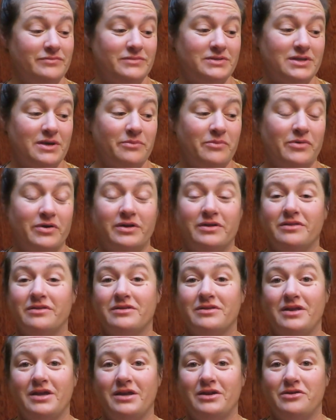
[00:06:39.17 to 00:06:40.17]

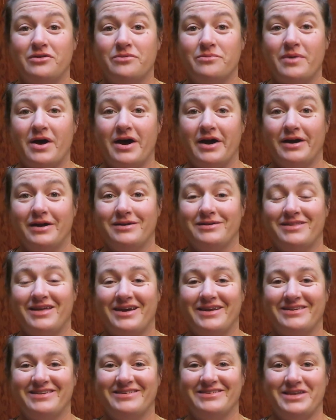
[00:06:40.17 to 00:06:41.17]
someone in your mind
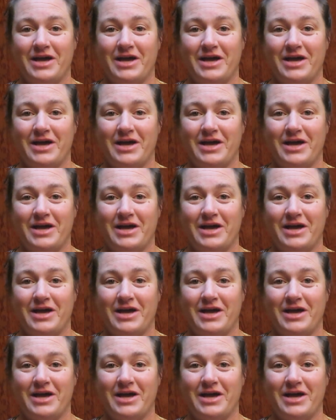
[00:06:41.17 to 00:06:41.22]
that